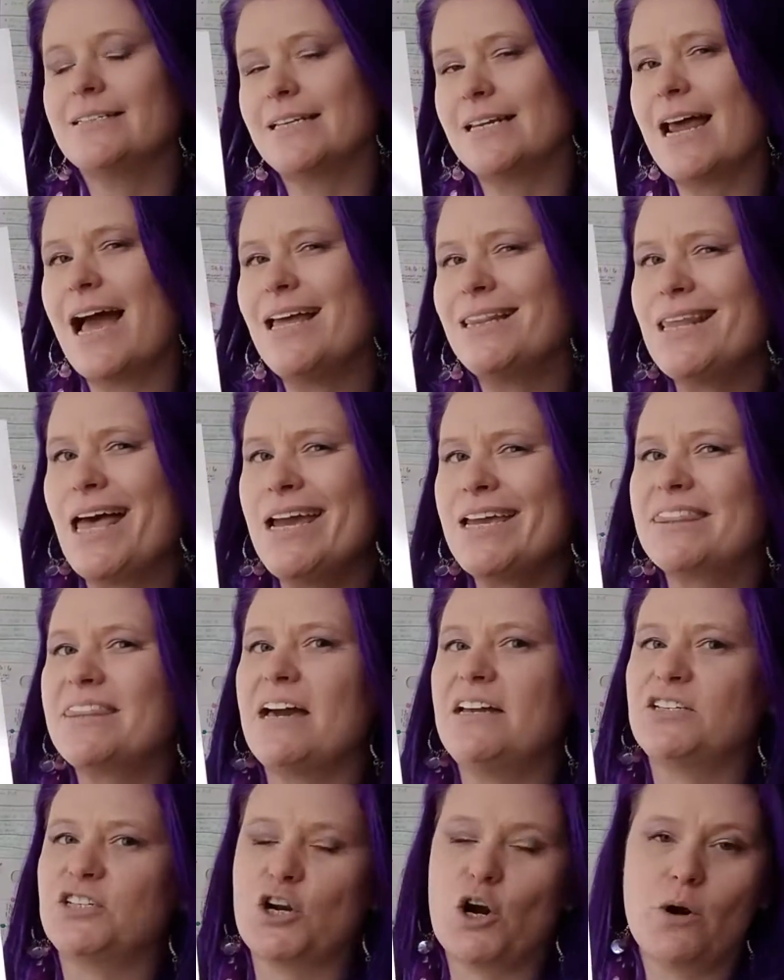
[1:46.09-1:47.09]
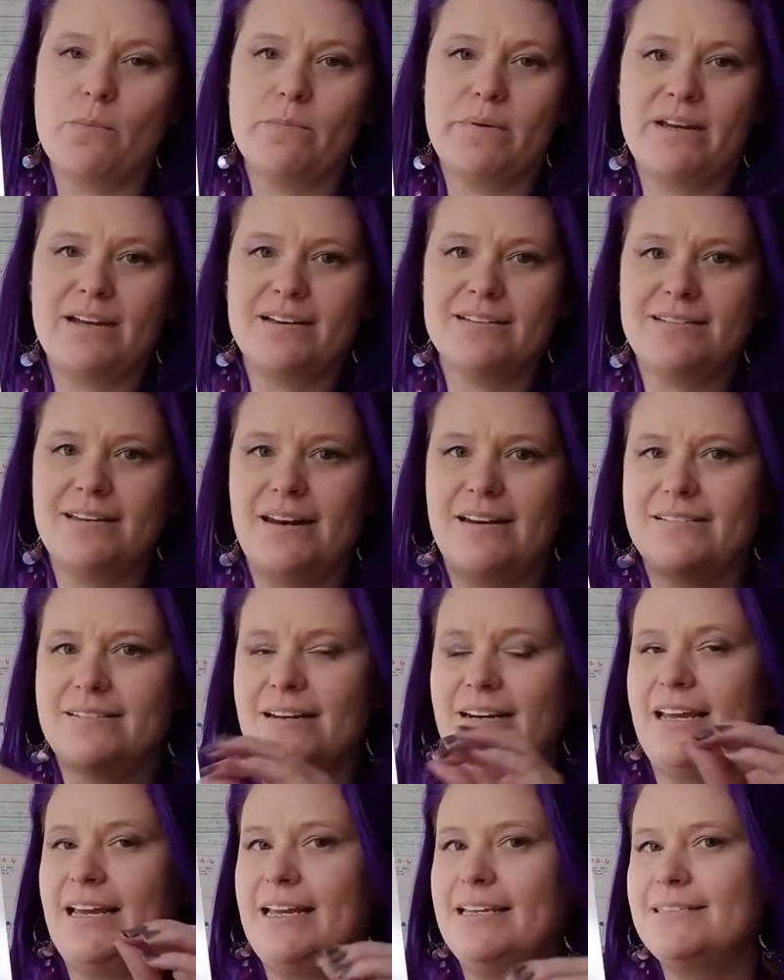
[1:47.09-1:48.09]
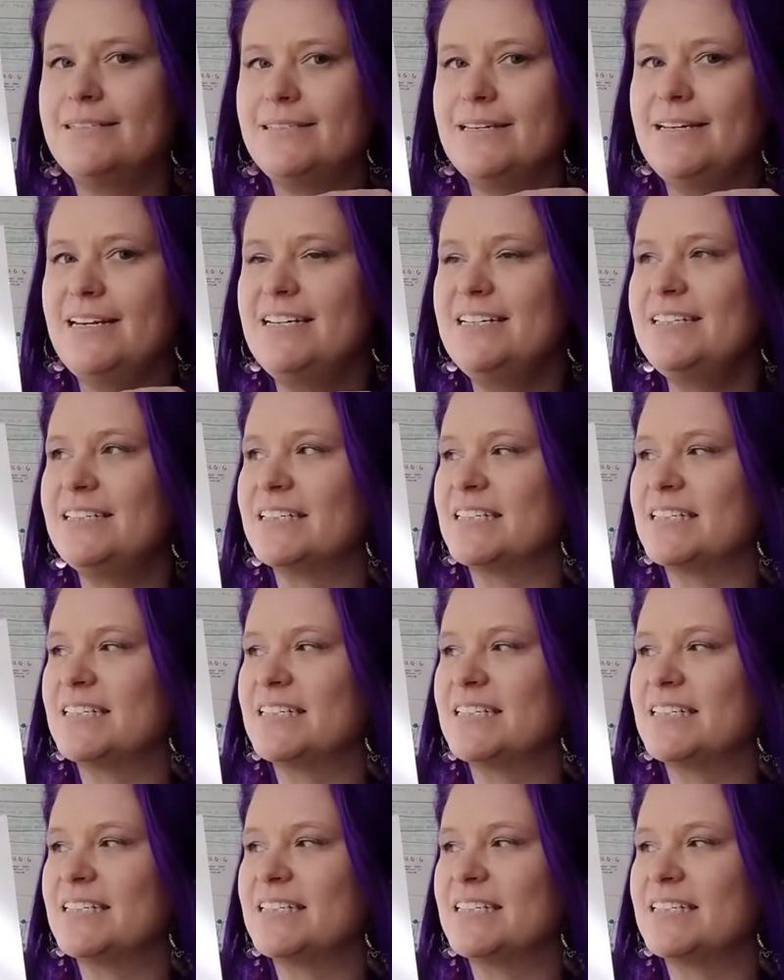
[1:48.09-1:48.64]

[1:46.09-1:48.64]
And I like that term because it is an incident,